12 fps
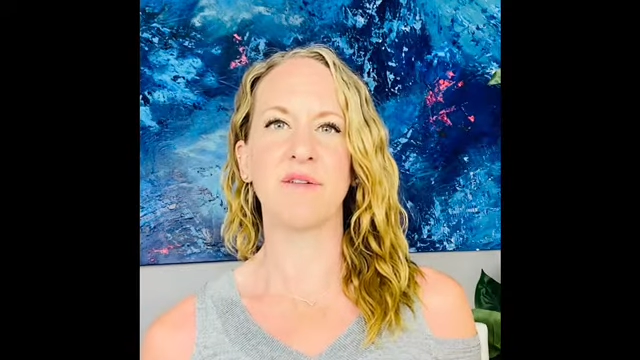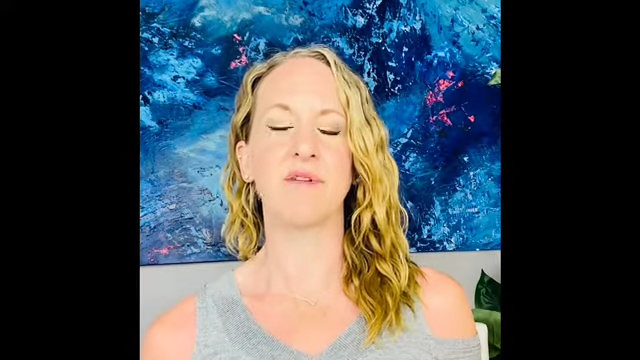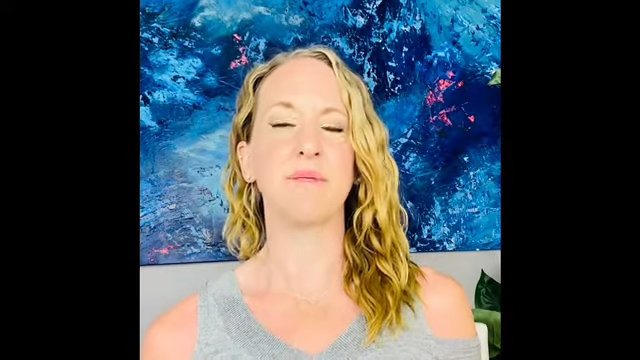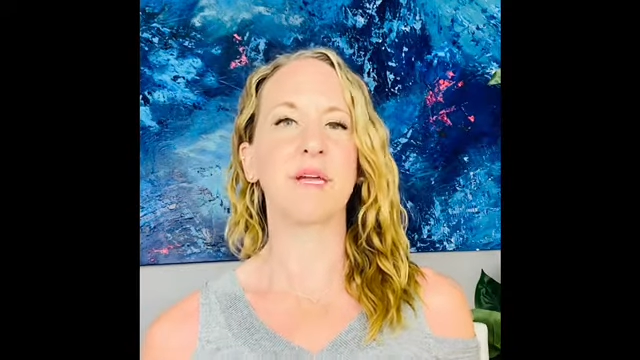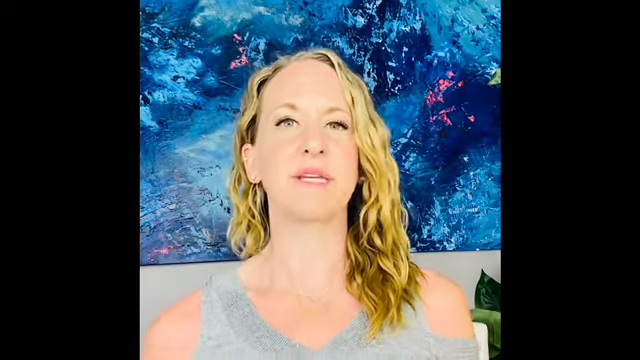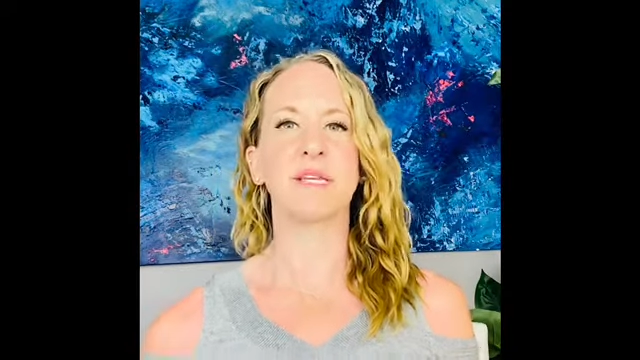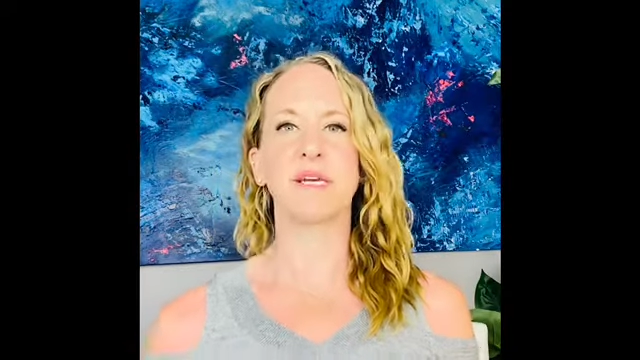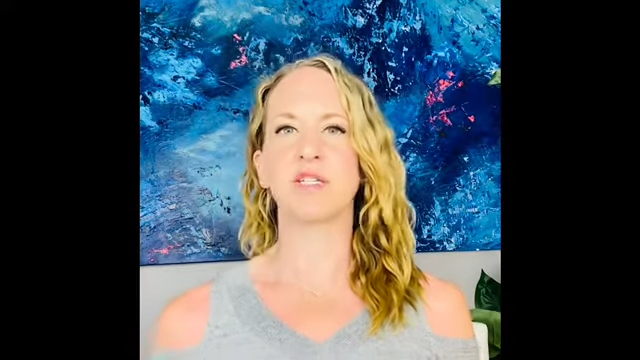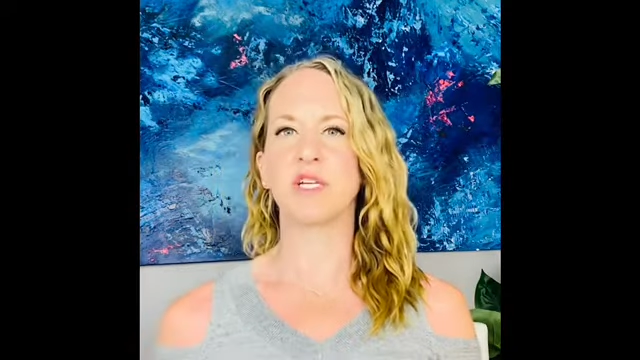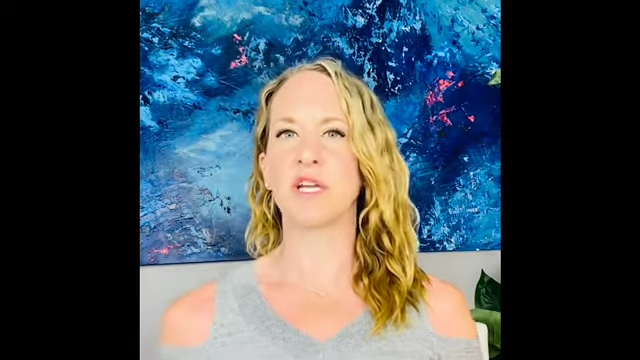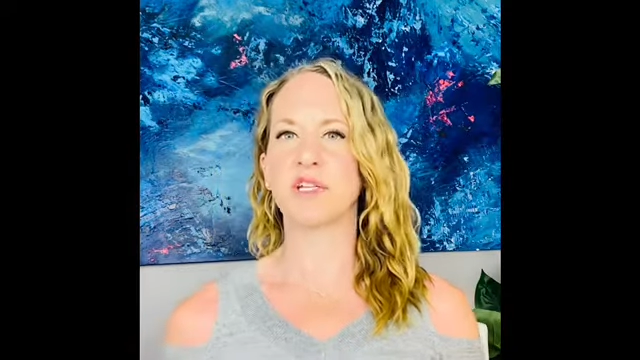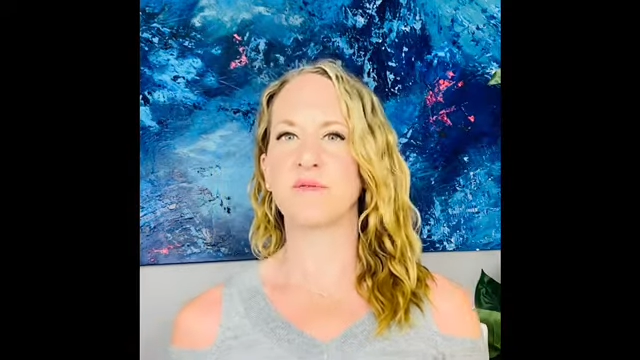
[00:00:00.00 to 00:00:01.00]
It makes that
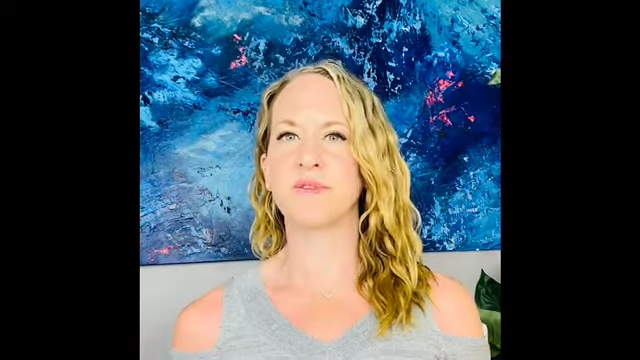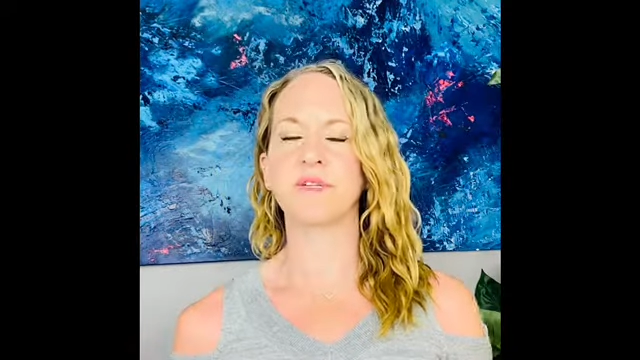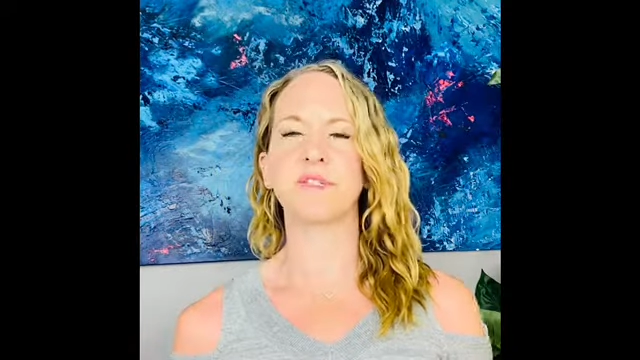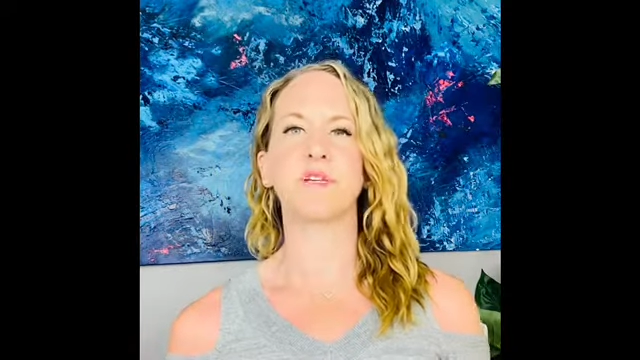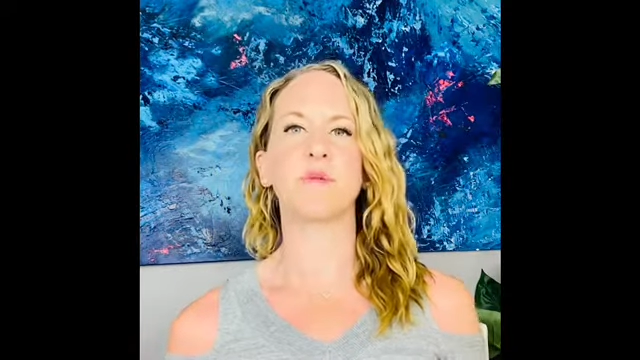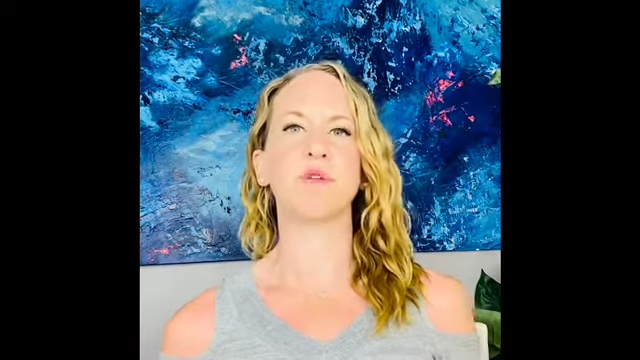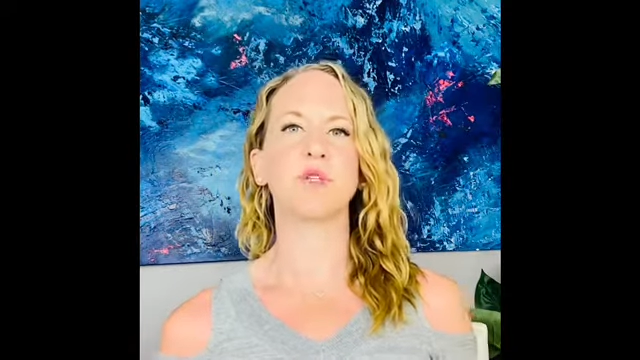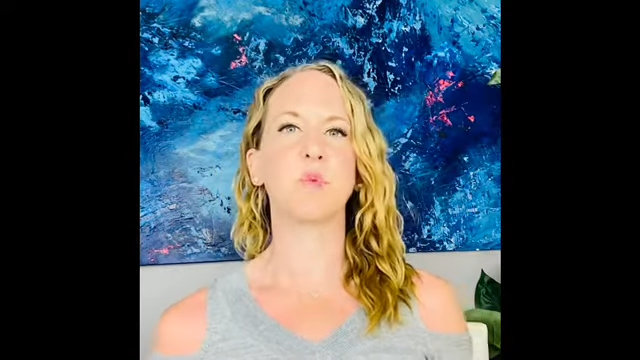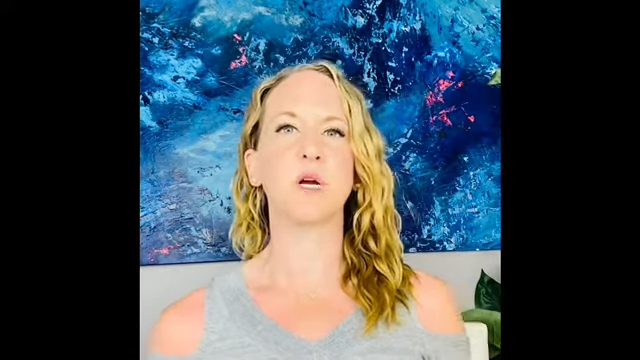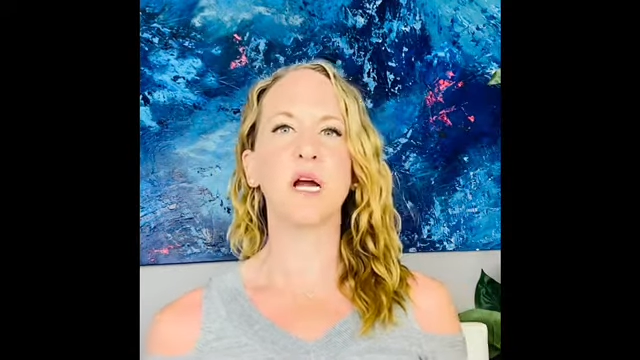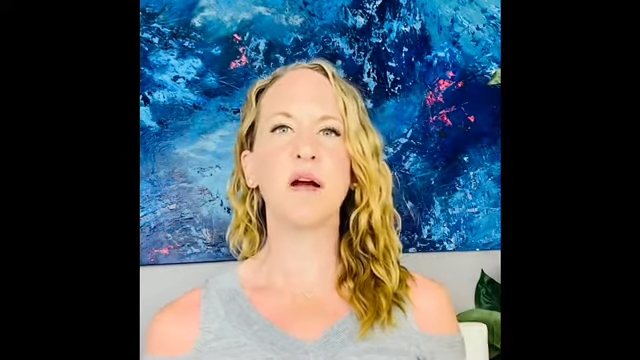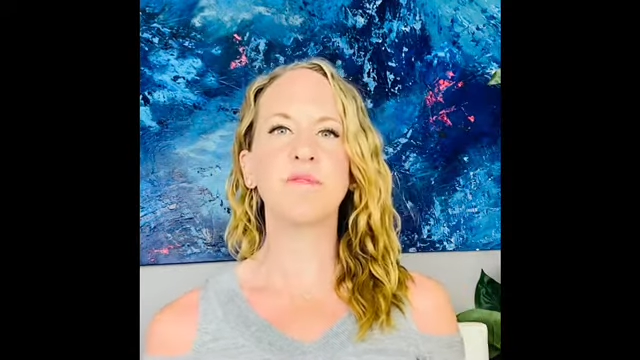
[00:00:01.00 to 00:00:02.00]
change feel so much more
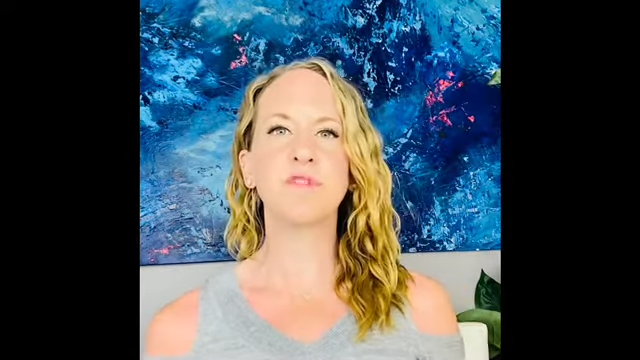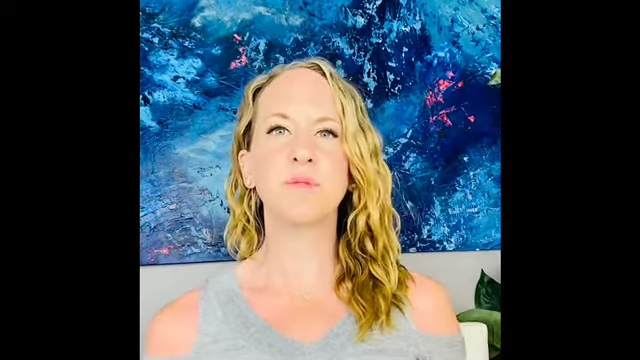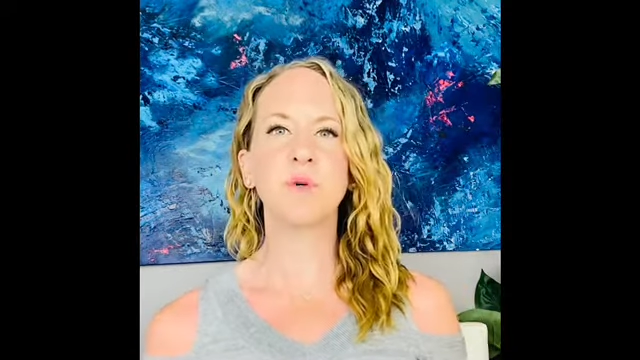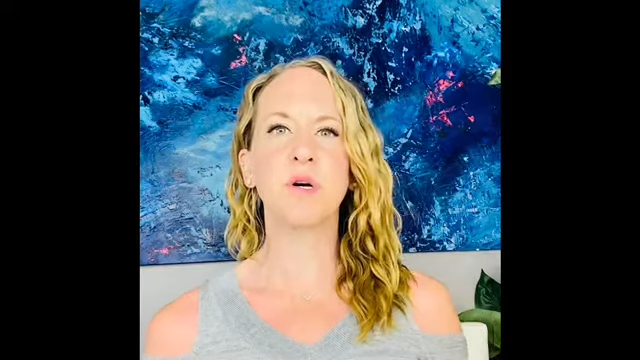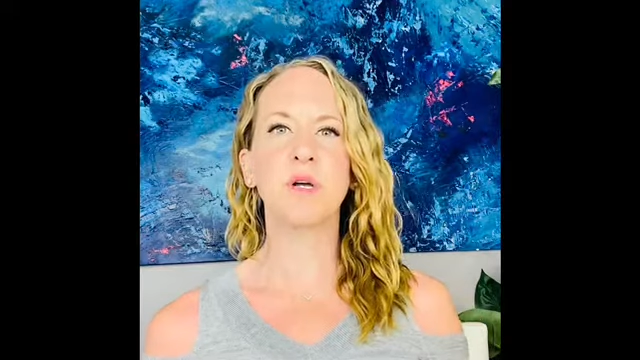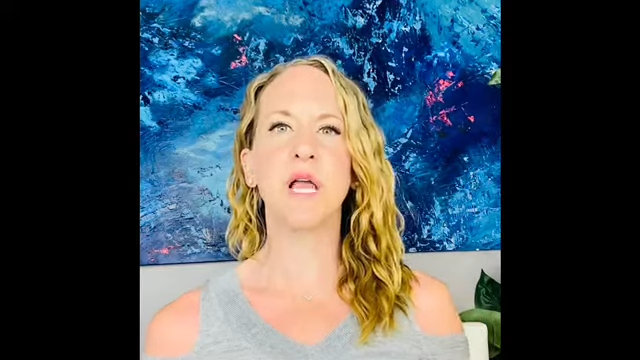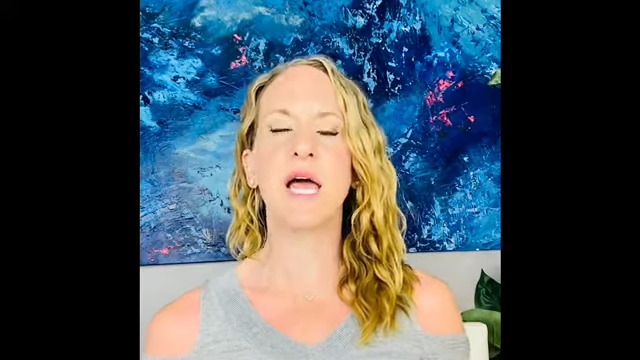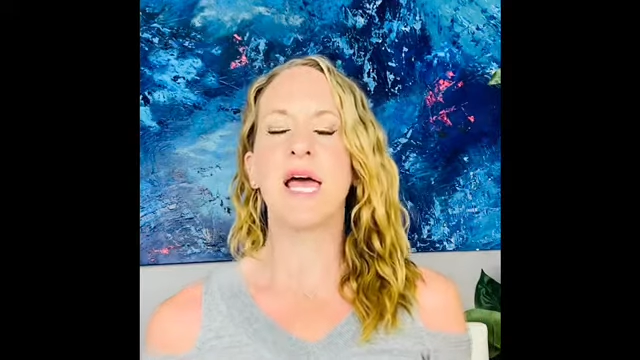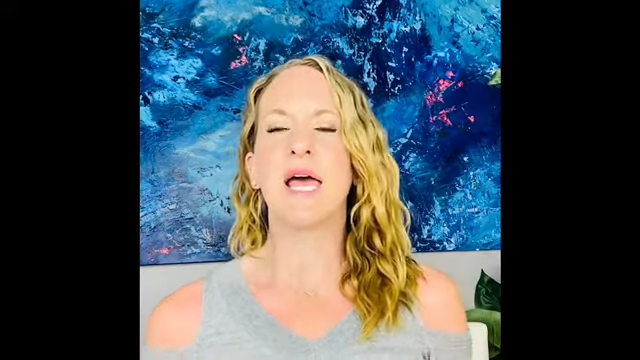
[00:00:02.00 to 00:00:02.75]
comfortable.